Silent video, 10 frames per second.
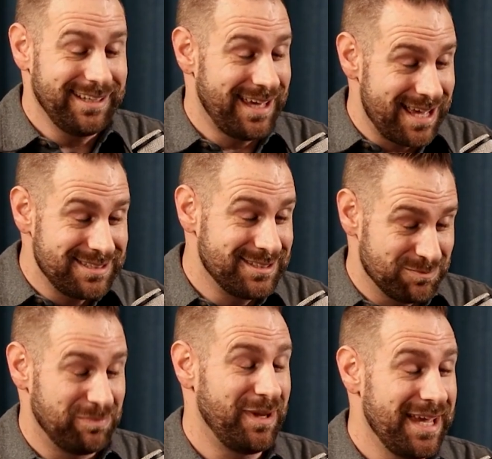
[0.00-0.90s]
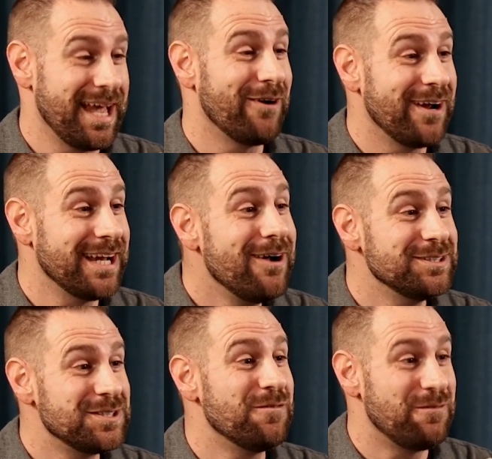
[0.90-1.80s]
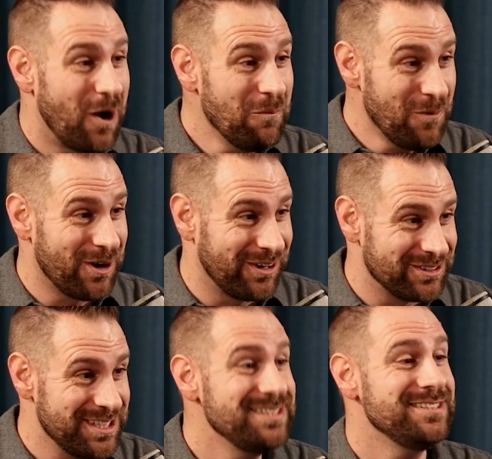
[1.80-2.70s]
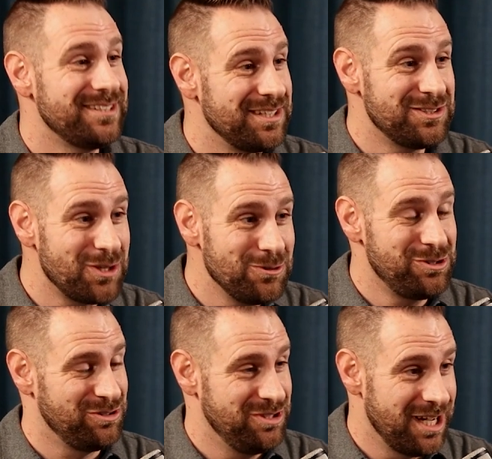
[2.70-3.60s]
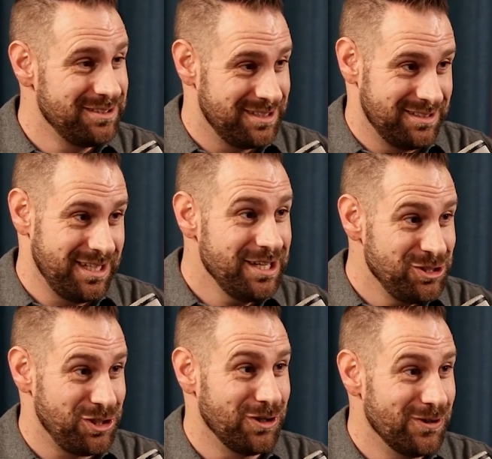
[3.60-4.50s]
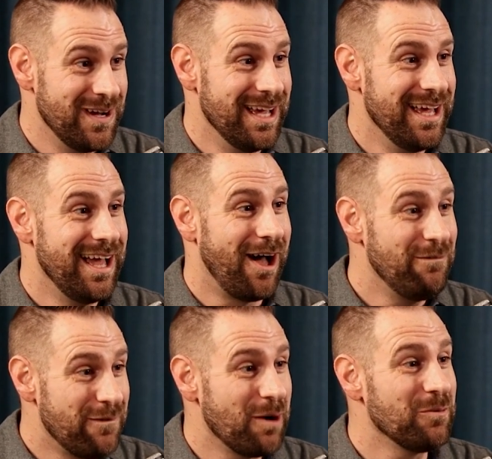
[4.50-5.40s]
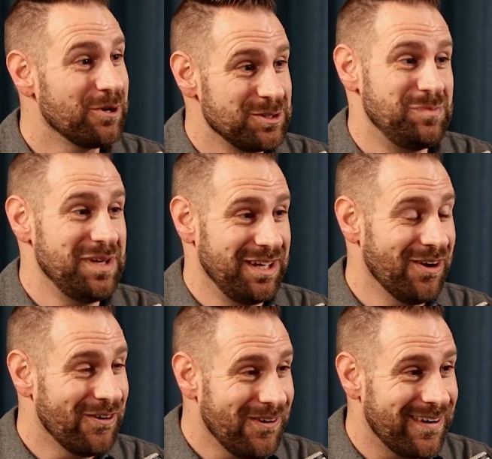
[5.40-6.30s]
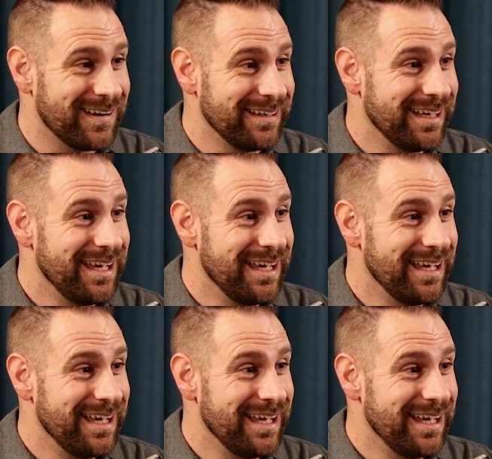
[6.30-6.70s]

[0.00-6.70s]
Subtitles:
as it's playing out right now, it's the farm workers. This is a social justice issue of farm workers being hurt.